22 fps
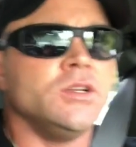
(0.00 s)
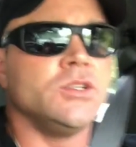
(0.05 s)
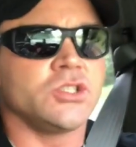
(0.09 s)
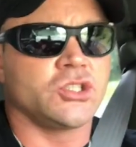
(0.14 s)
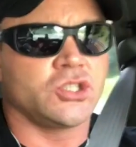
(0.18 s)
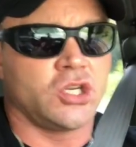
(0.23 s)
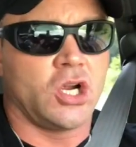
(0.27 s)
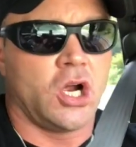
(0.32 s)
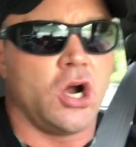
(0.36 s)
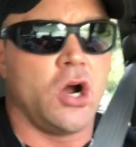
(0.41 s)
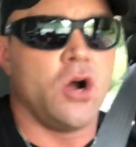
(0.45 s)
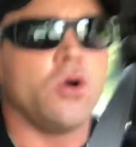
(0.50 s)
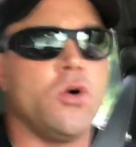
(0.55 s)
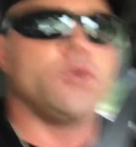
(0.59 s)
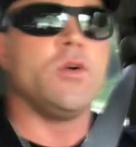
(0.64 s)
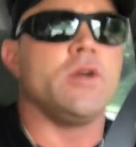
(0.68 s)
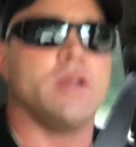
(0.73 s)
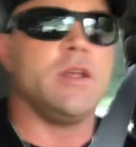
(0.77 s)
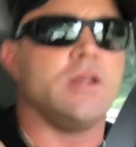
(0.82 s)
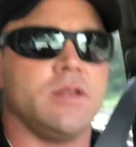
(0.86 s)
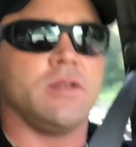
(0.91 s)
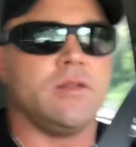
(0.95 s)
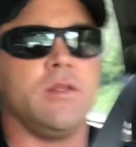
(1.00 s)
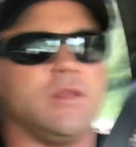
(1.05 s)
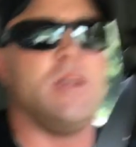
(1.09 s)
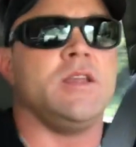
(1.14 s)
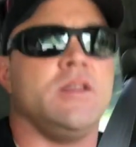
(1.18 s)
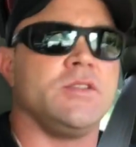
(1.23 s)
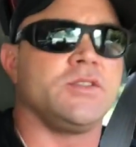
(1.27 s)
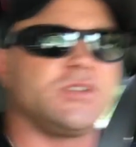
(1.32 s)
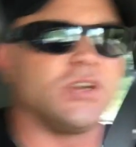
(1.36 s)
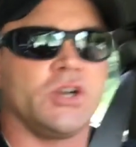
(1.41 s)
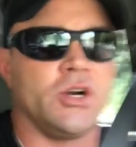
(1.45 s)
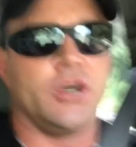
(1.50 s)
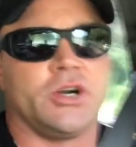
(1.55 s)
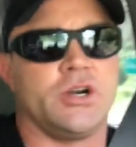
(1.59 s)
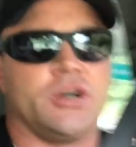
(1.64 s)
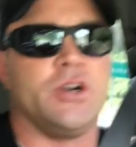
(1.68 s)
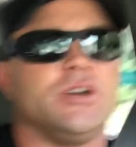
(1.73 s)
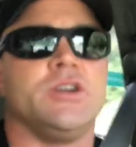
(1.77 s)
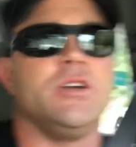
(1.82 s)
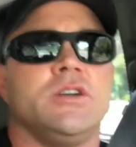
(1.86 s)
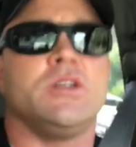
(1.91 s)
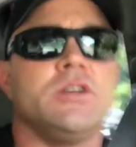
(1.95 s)
So, in
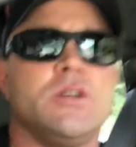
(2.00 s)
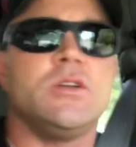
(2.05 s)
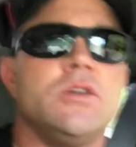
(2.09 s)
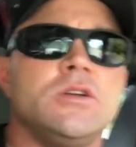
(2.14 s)
turn,